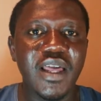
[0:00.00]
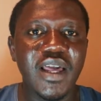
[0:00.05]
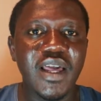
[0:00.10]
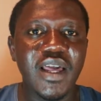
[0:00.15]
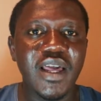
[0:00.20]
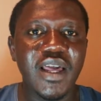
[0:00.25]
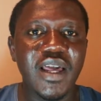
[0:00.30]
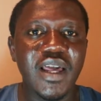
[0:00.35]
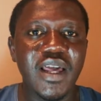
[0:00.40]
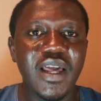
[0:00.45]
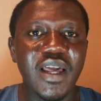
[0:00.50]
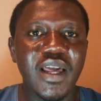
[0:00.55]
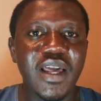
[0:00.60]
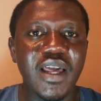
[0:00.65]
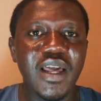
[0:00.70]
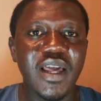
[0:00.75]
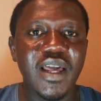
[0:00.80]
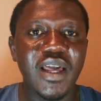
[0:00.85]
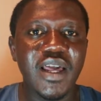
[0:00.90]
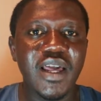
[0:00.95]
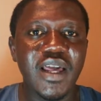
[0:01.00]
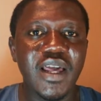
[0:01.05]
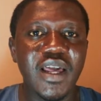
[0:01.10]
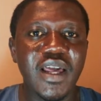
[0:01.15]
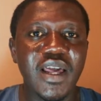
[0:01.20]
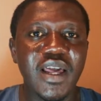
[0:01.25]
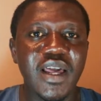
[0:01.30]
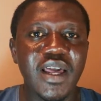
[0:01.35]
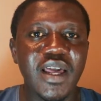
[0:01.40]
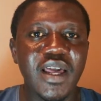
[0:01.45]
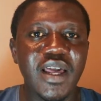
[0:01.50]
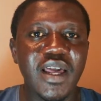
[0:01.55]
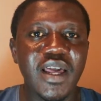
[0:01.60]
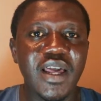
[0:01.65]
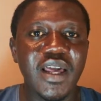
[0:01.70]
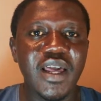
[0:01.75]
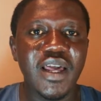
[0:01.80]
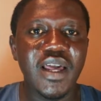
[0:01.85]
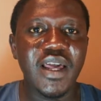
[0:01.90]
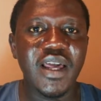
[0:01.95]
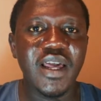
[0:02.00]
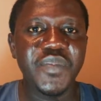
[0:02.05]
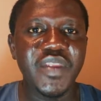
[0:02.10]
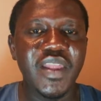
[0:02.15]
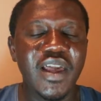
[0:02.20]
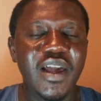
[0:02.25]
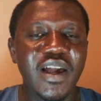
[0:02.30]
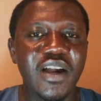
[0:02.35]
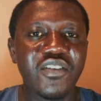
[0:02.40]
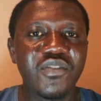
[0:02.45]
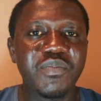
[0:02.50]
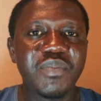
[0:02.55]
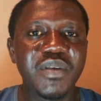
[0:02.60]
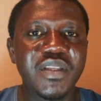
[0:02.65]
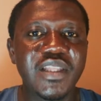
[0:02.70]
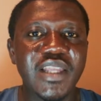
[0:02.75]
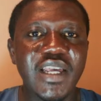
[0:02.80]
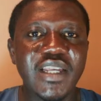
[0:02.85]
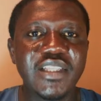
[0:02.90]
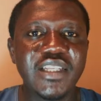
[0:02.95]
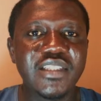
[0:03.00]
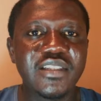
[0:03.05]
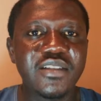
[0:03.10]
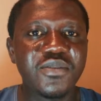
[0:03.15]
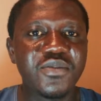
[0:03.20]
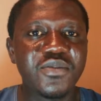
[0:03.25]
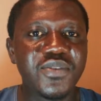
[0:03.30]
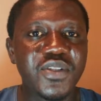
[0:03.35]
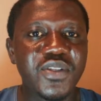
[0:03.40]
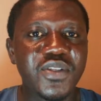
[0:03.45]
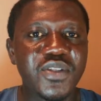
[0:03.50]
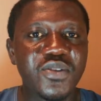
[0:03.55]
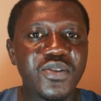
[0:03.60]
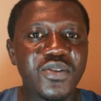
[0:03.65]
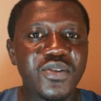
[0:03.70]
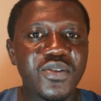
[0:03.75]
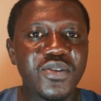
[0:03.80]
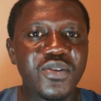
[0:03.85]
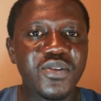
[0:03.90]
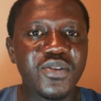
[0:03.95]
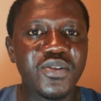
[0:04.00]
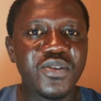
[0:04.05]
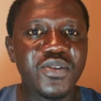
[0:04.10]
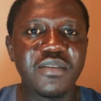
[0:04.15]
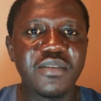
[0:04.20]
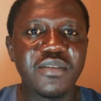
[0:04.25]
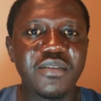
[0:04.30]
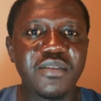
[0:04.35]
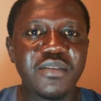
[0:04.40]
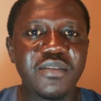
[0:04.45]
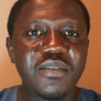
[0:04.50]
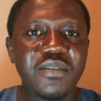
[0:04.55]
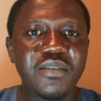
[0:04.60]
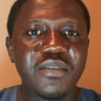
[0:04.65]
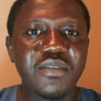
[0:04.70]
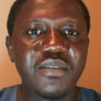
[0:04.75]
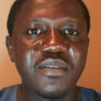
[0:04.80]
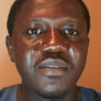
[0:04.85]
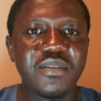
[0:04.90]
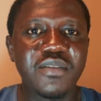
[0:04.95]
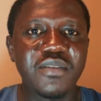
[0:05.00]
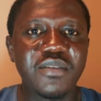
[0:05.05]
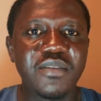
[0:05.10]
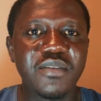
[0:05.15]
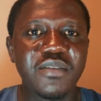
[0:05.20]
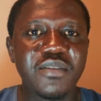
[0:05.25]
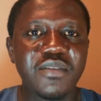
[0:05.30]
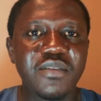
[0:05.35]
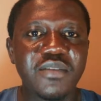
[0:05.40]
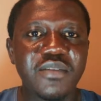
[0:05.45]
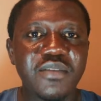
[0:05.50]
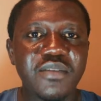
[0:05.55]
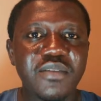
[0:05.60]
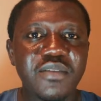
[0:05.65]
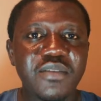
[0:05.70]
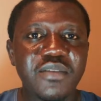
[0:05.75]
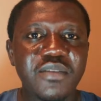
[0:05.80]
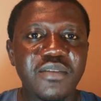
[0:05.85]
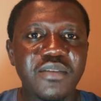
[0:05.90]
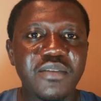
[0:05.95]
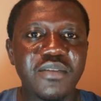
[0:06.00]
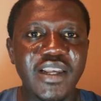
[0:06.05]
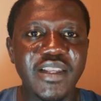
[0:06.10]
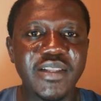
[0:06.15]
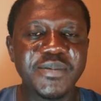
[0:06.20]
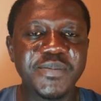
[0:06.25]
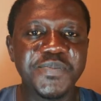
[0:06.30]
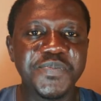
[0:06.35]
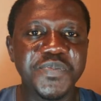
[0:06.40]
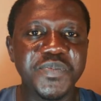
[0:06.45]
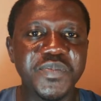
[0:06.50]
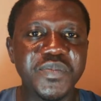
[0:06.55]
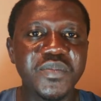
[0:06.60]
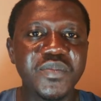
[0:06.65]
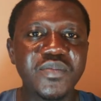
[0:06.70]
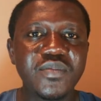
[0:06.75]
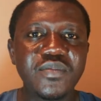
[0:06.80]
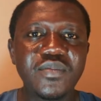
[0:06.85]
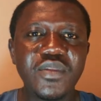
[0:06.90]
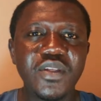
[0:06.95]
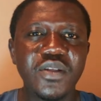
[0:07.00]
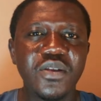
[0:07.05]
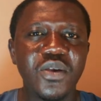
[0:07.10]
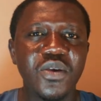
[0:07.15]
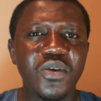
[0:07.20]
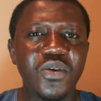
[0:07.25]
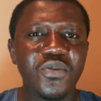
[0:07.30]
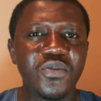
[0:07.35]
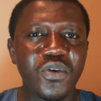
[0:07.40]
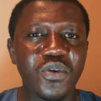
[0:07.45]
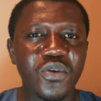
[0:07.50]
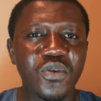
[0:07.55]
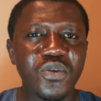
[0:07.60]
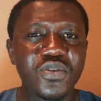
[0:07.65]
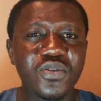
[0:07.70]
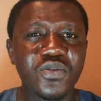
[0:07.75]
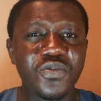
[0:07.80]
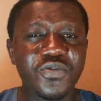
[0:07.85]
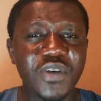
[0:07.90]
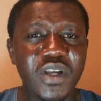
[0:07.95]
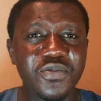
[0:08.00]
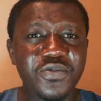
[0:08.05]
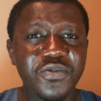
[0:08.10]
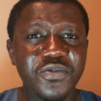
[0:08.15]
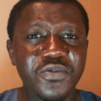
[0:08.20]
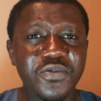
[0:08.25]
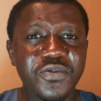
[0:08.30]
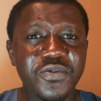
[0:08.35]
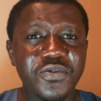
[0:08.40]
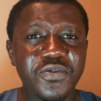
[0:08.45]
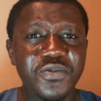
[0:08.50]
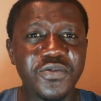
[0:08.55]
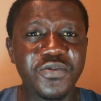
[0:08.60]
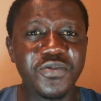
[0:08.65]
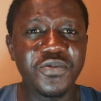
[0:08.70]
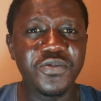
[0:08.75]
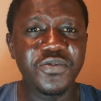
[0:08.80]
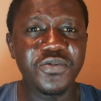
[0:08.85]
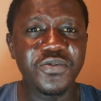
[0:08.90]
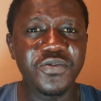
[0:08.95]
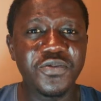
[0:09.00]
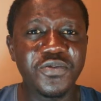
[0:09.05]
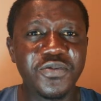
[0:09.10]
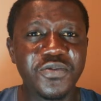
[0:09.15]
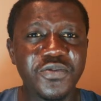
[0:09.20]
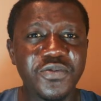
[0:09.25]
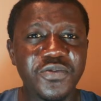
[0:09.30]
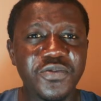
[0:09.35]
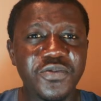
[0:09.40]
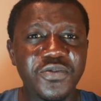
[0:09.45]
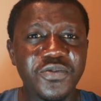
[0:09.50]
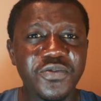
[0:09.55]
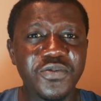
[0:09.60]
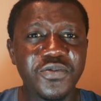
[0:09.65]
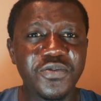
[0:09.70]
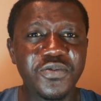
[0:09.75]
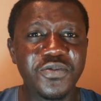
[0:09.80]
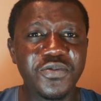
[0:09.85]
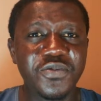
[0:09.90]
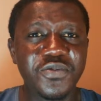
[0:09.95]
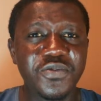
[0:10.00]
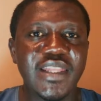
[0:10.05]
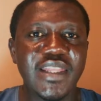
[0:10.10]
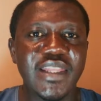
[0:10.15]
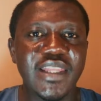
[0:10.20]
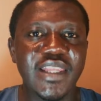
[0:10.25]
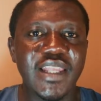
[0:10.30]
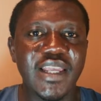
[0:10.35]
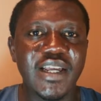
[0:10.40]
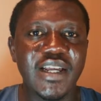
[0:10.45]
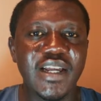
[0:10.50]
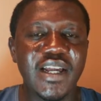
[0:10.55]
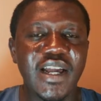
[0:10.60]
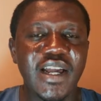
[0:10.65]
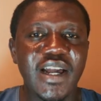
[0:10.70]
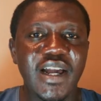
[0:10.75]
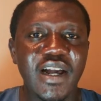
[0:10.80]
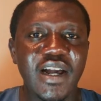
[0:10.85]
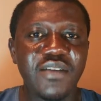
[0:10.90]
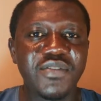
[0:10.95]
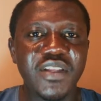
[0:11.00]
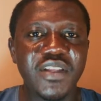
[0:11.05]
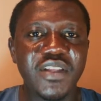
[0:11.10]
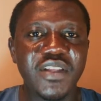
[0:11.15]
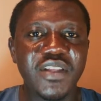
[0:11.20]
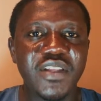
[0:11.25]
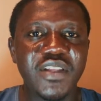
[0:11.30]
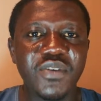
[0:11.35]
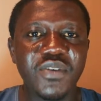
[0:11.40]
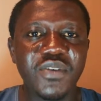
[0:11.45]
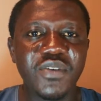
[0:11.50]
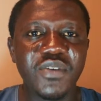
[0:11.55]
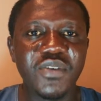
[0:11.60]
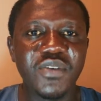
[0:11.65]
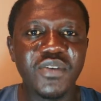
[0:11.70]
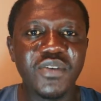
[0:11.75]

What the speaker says: As in my case, I've been editing videos and been uploading videos online for close to 5 years now, and I've never used the